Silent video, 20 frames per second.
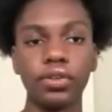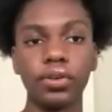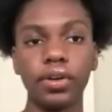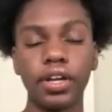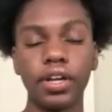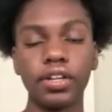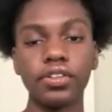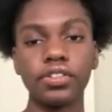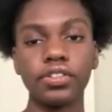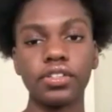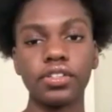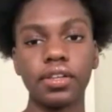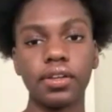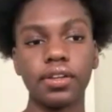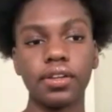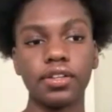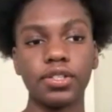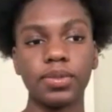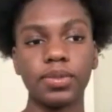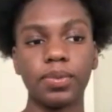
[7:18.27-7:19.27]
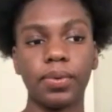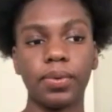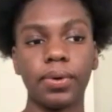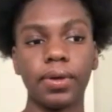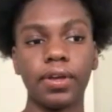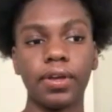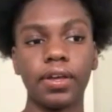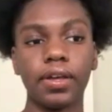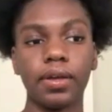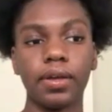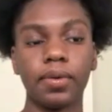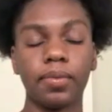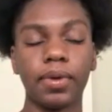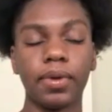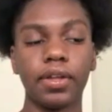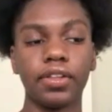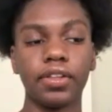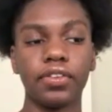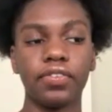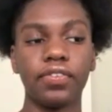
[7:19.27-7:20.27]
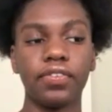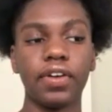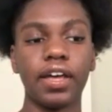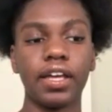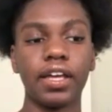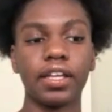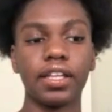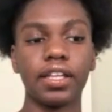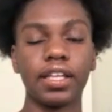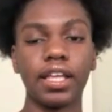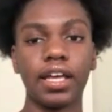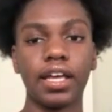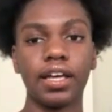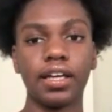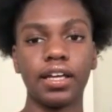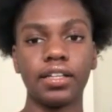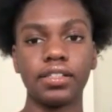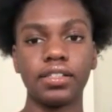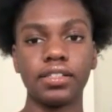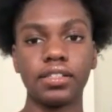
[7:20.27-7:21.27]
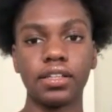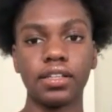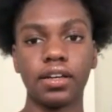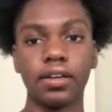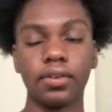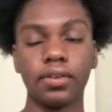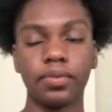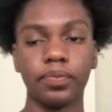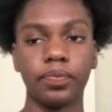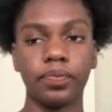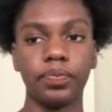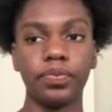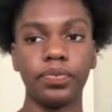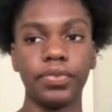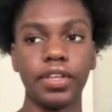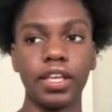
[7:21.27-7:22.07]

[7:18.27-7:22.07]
understand his point about the fact that um,